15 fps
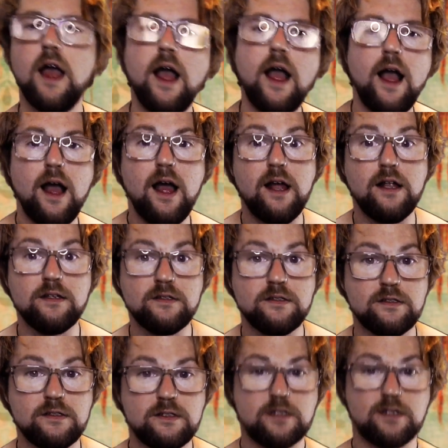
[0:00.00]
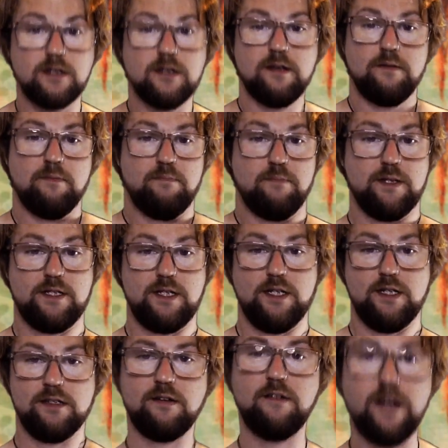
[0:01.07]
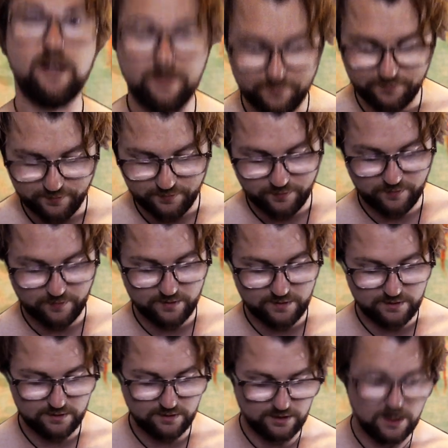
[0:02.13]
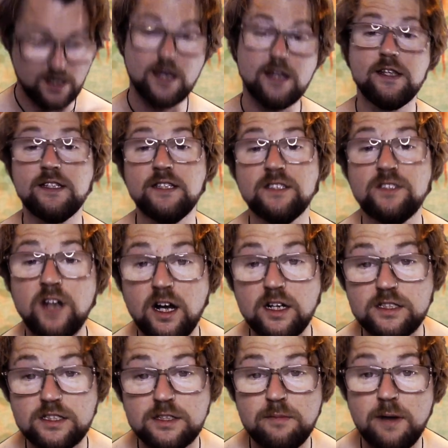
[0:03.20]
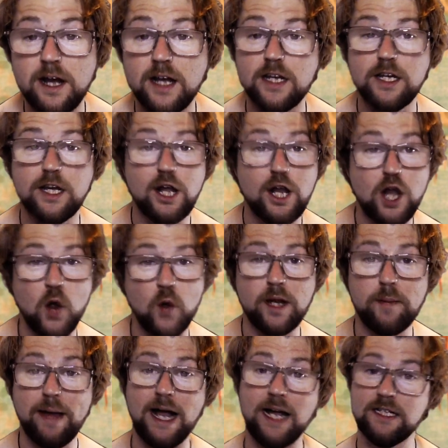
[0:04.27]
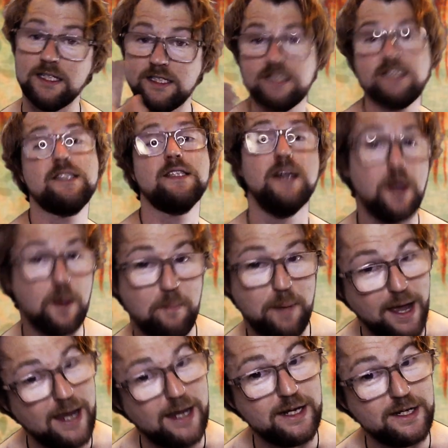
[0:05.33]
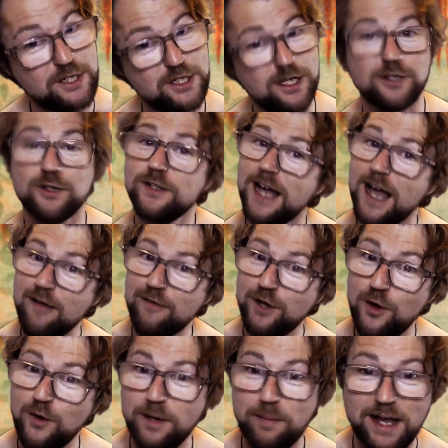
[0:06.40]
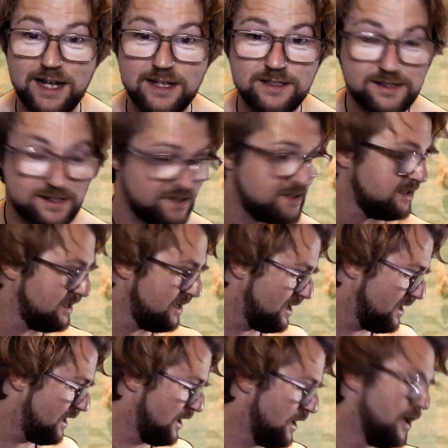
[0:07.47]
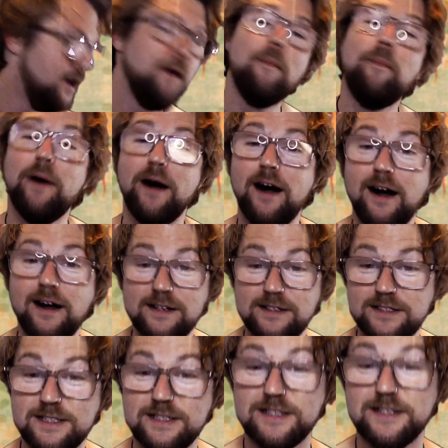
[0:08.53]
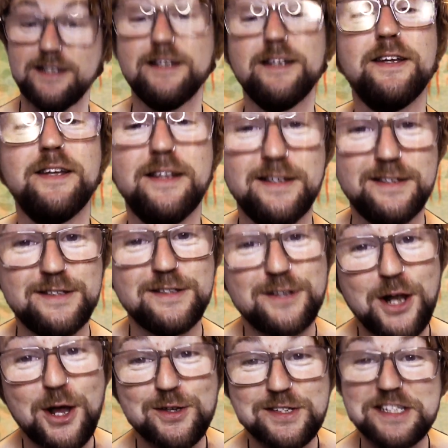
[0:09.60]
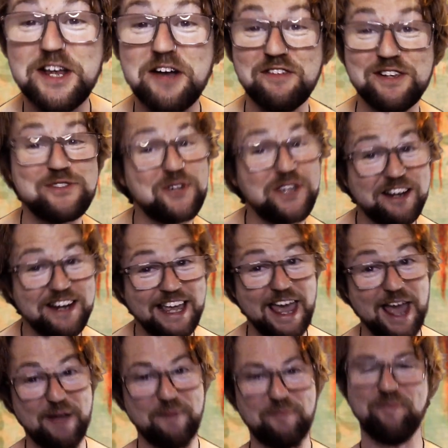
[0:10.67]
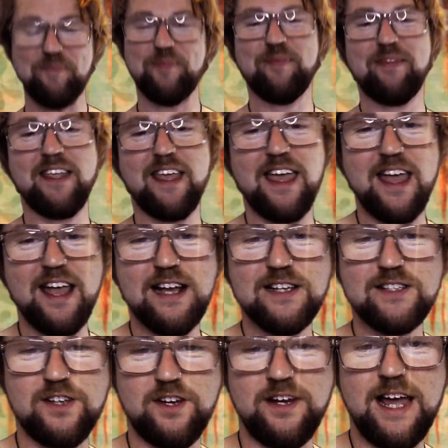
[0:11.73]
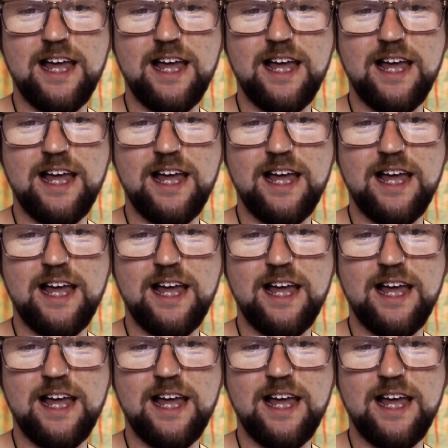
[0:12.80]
and my titties are out. This is not my Lonely Pants page. I don't have a Lonely Pants, but this is close enough. That's all you're going to get. So now